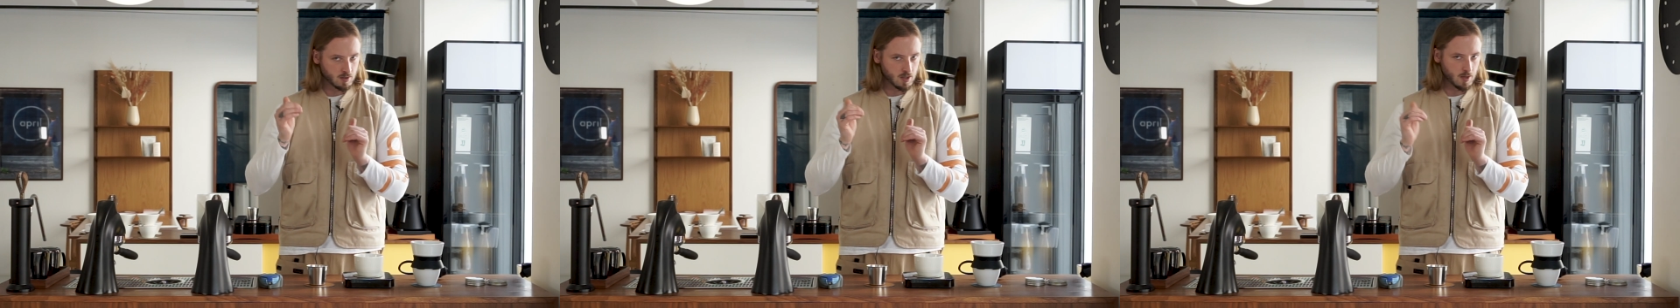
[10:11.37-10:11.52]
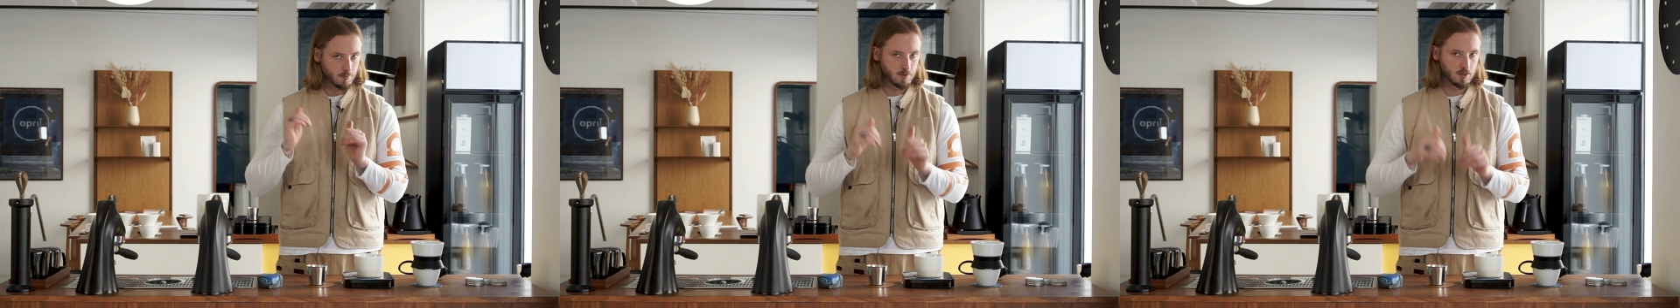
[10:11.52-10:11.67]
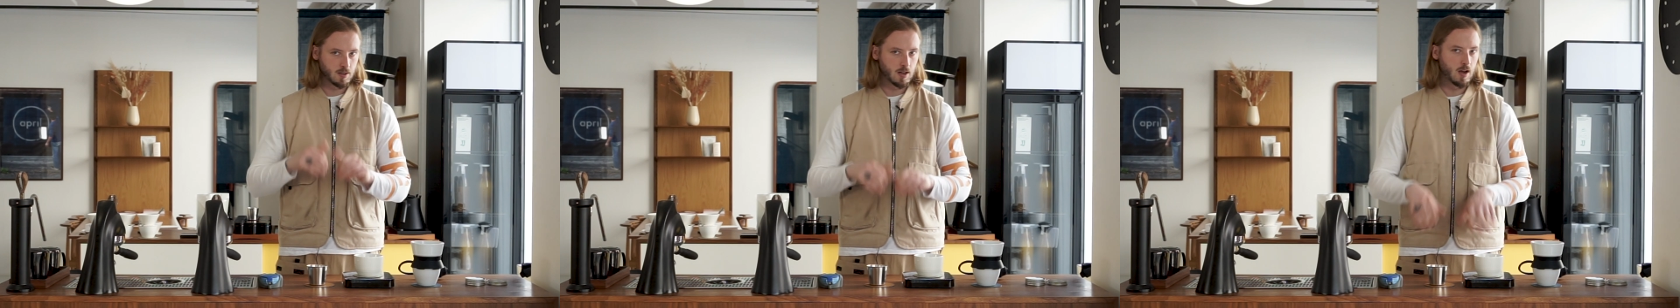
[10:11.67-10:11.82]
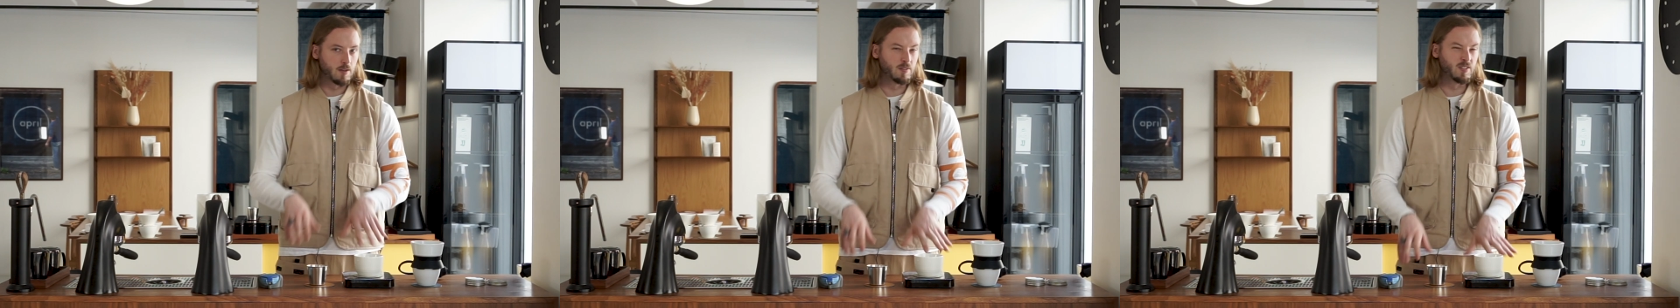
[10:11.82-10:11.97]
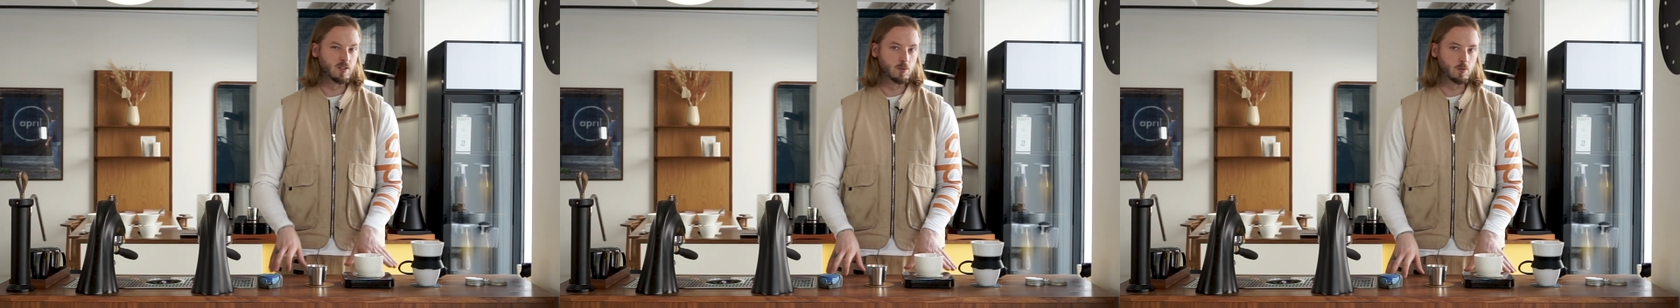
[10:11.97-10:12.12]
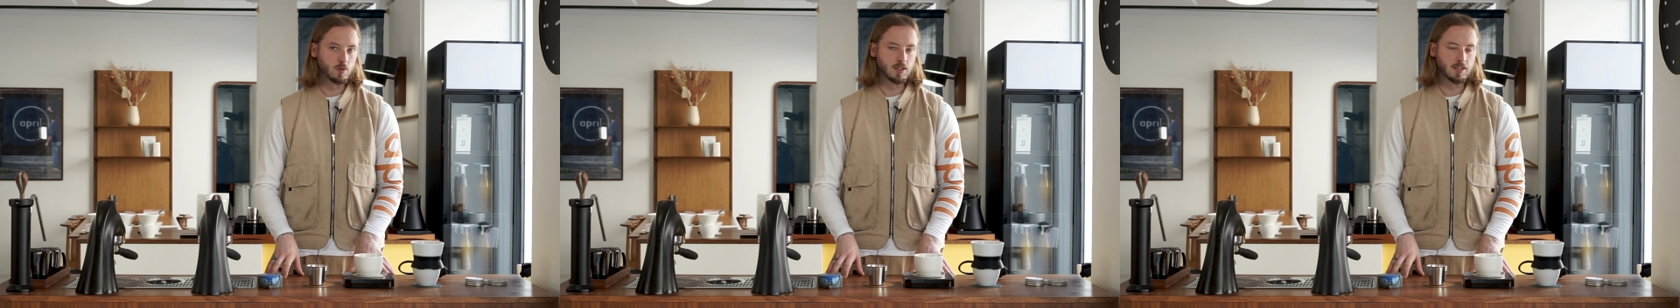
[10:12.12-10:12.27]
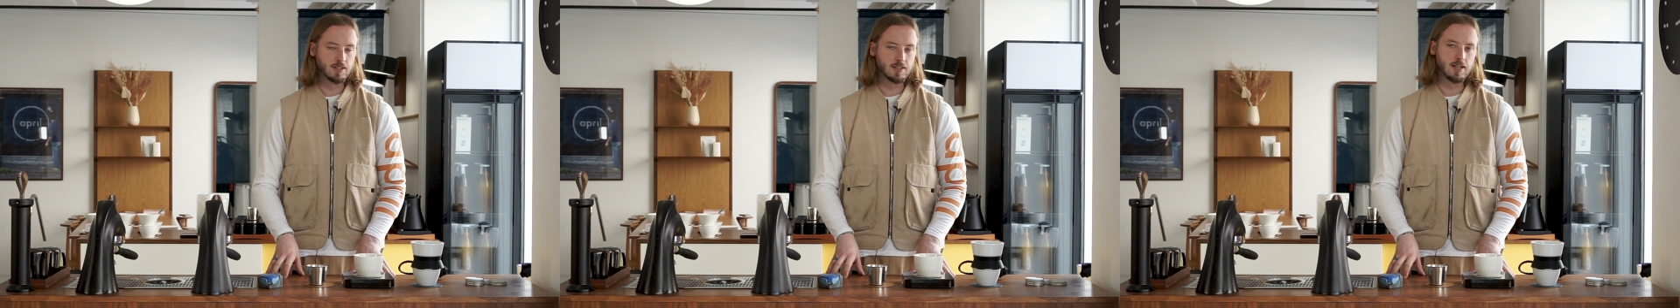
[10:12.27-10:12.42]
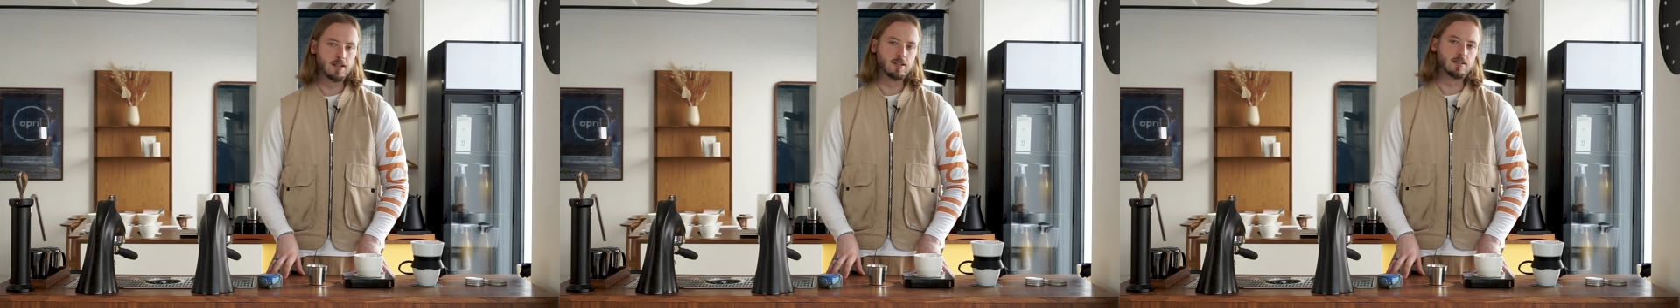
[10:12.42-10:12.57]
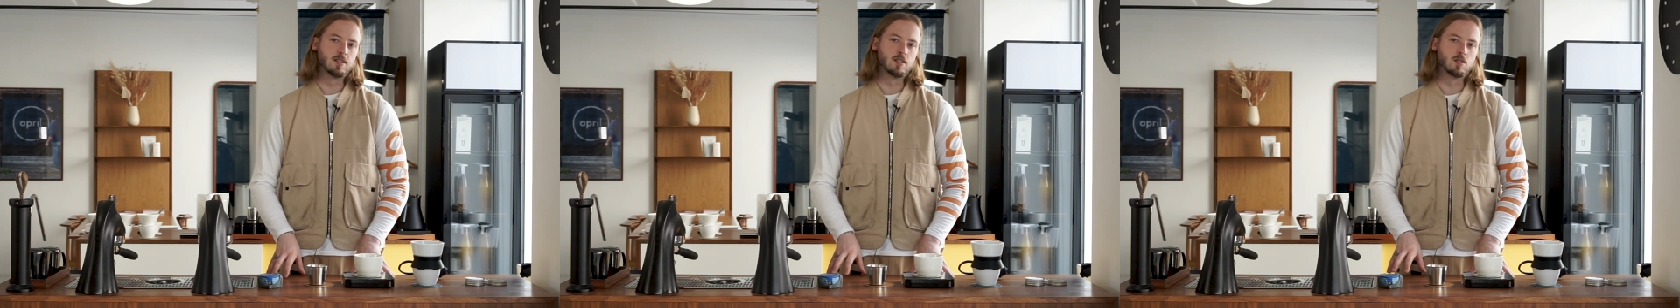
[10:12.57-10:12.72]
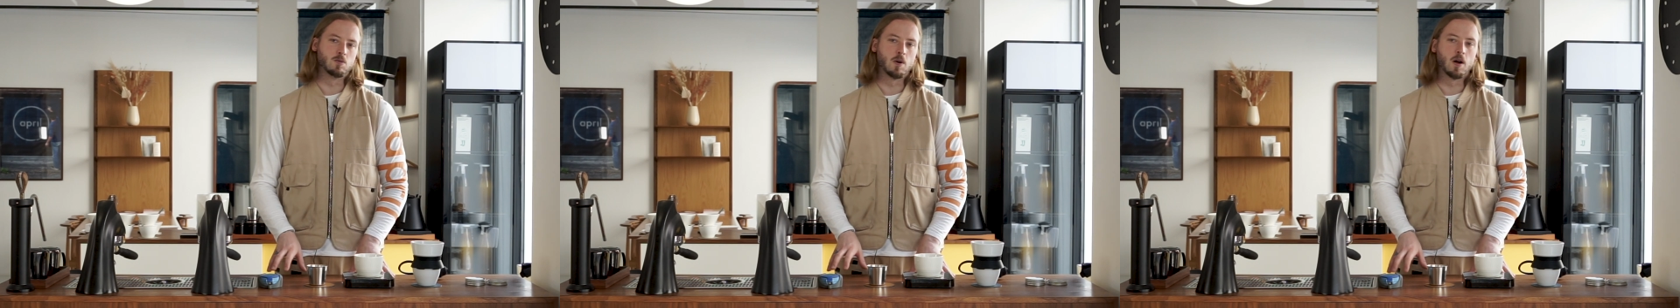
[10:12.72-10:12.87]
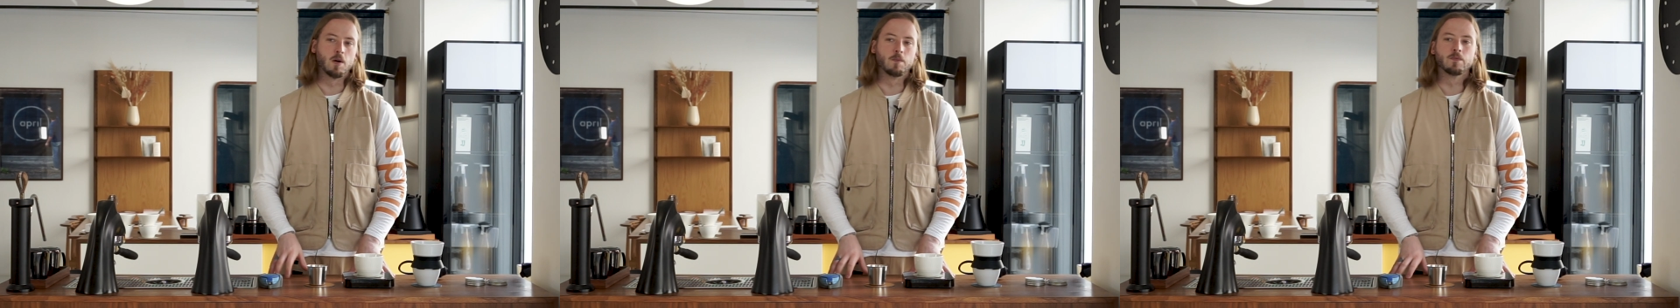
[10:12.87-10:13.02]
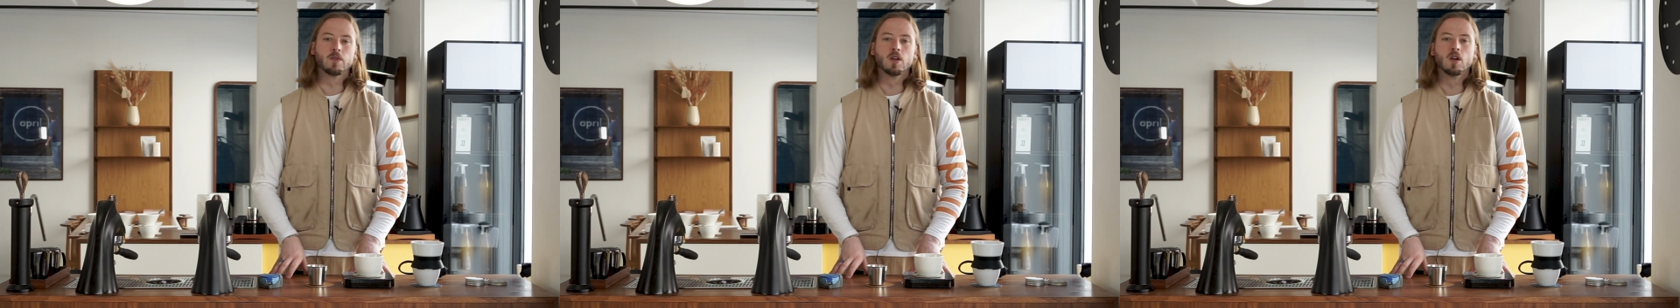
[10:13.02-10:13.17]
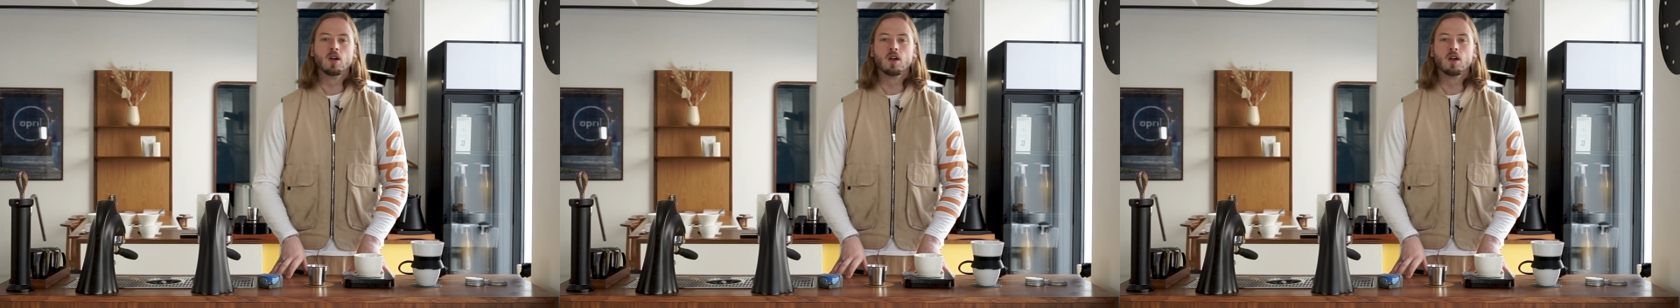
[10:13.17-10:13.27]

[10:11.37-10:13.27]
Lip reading: cups of coffee really tasty as well.